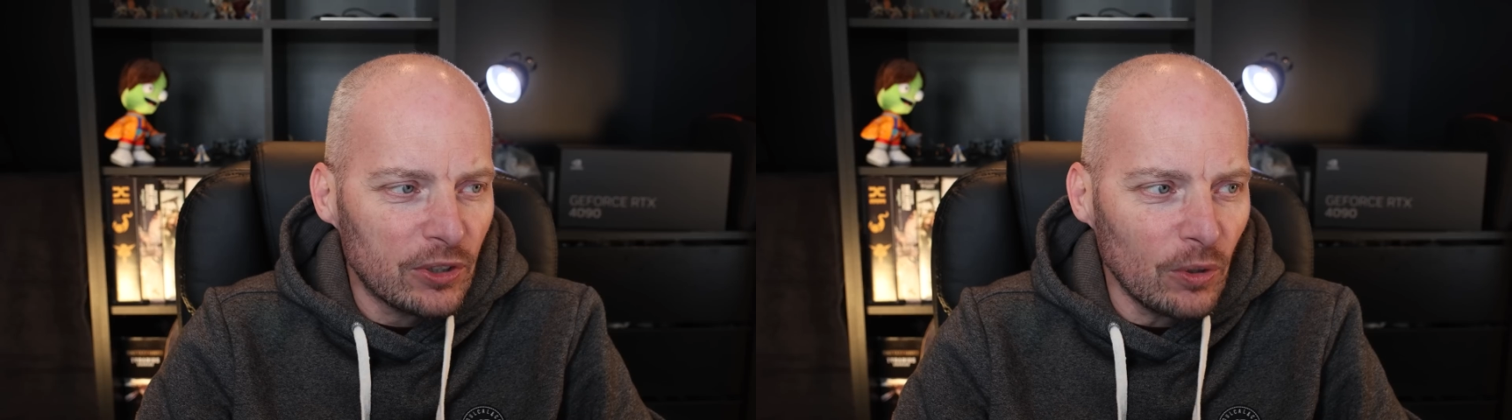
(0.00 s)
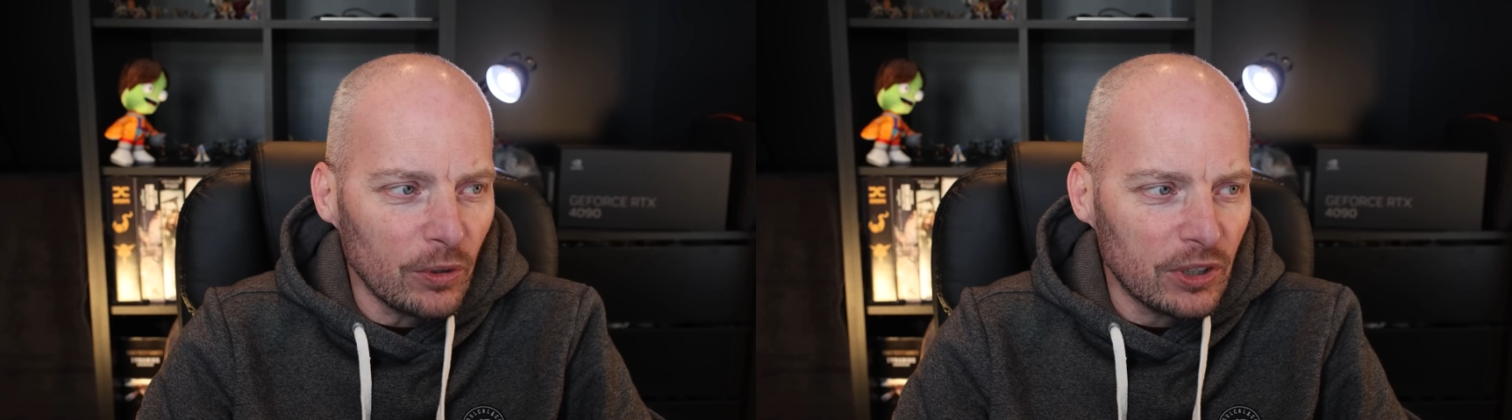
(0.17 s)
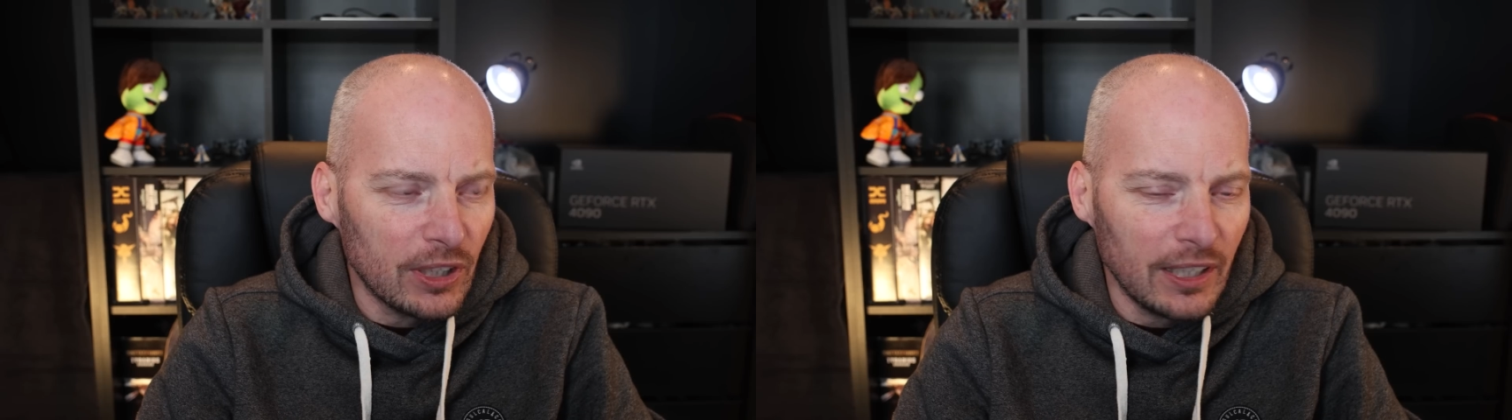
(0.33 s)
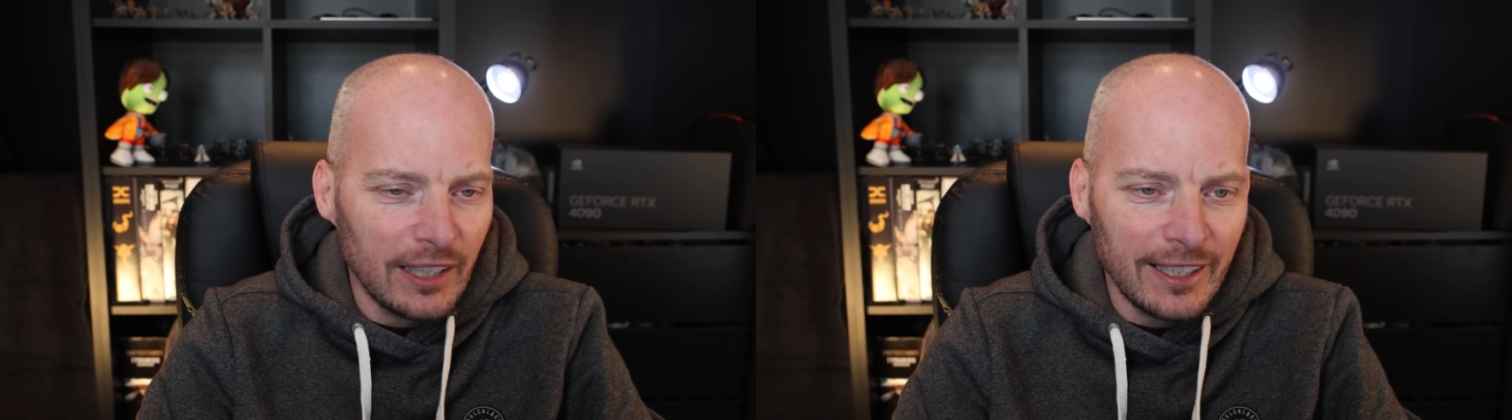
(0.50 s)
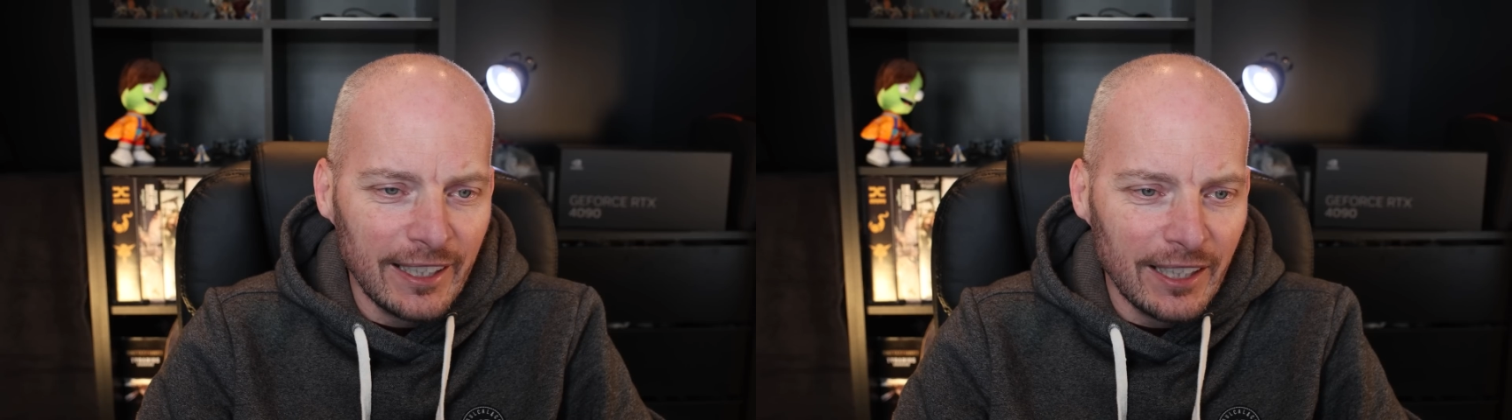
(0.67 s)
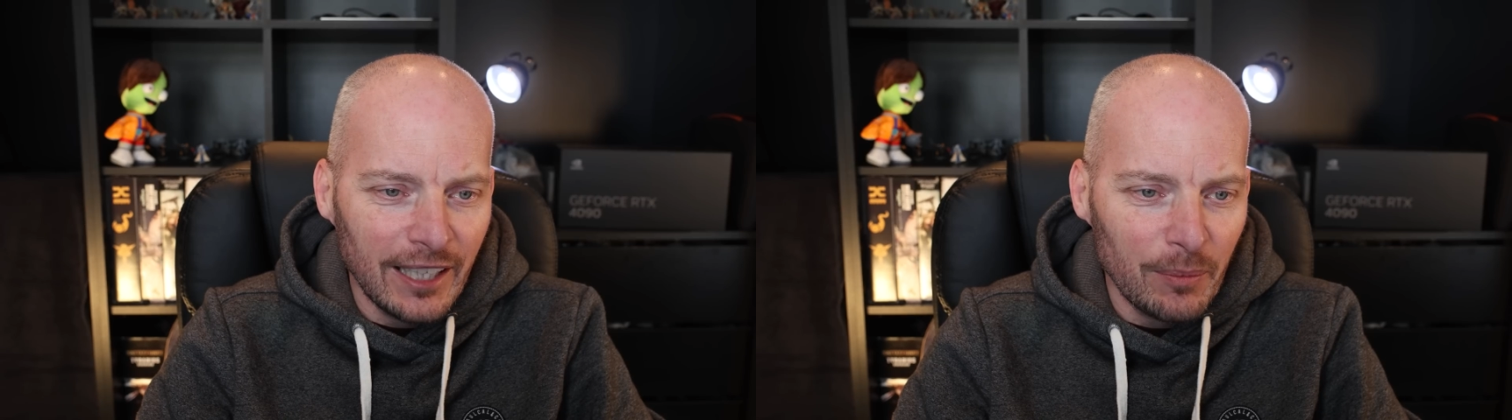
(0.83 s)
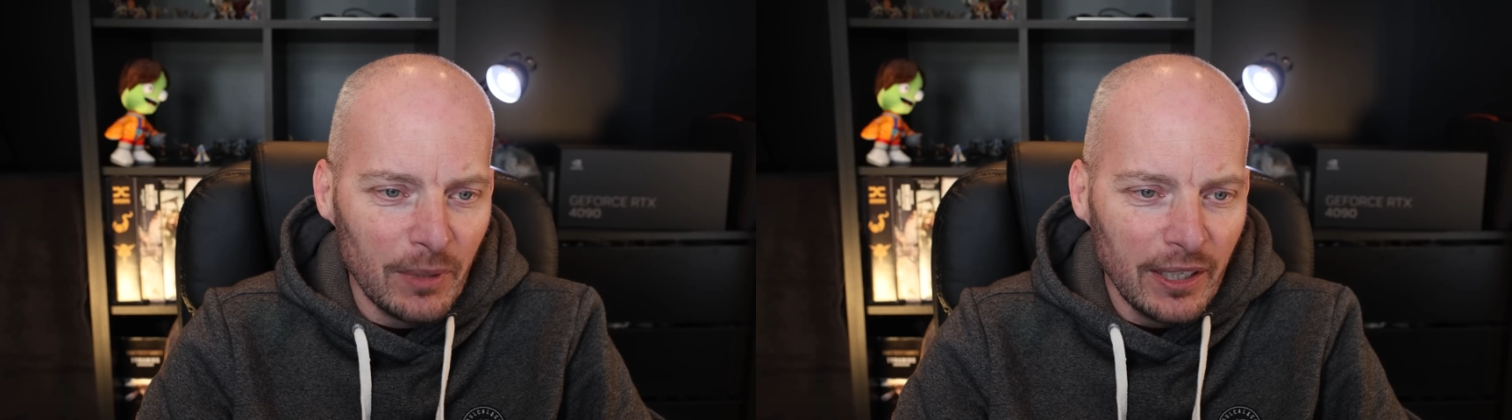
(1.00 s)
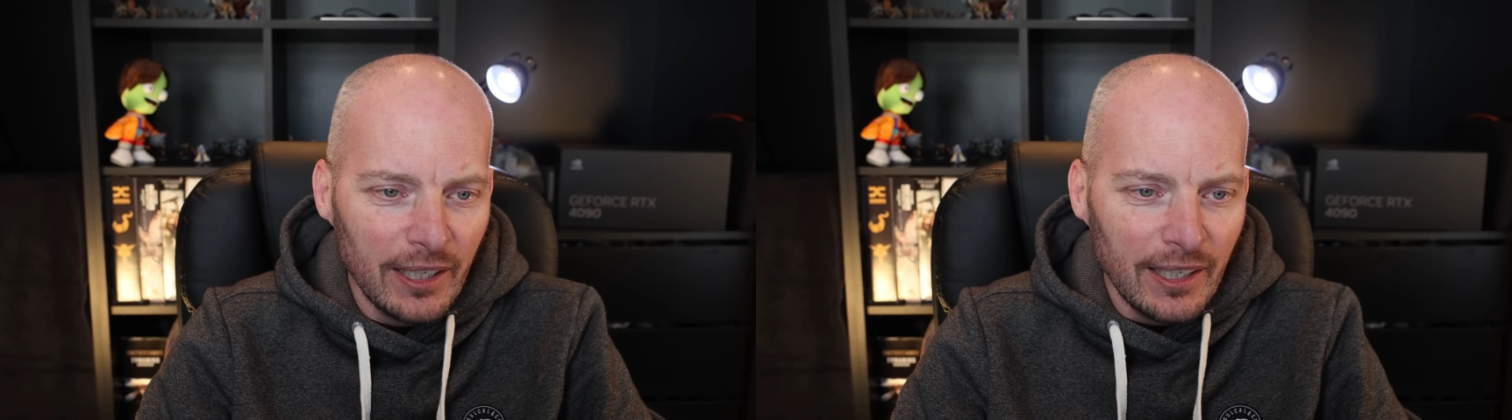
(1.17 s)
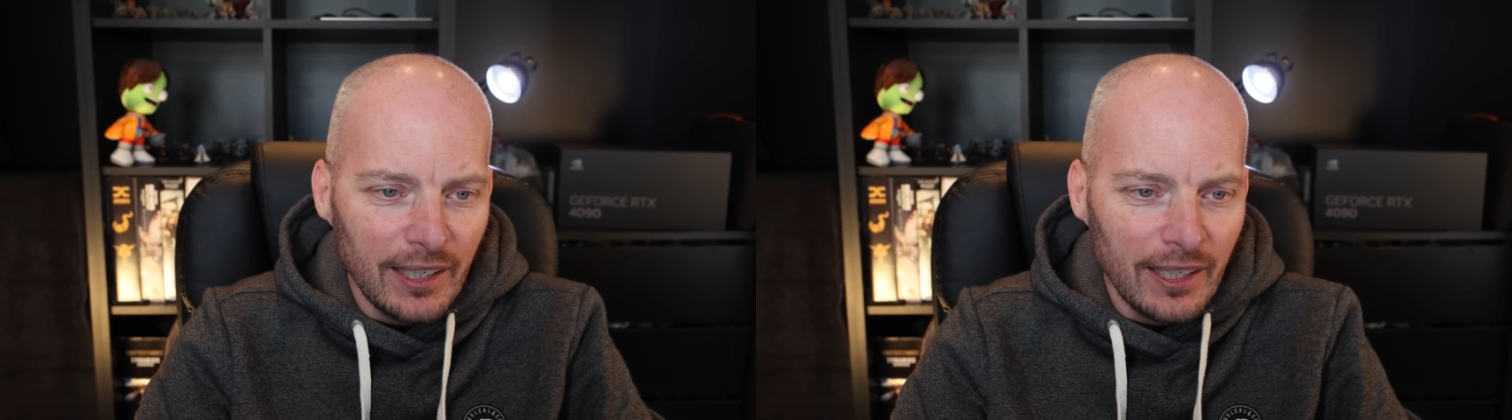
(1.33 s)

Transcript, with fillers: sure to link them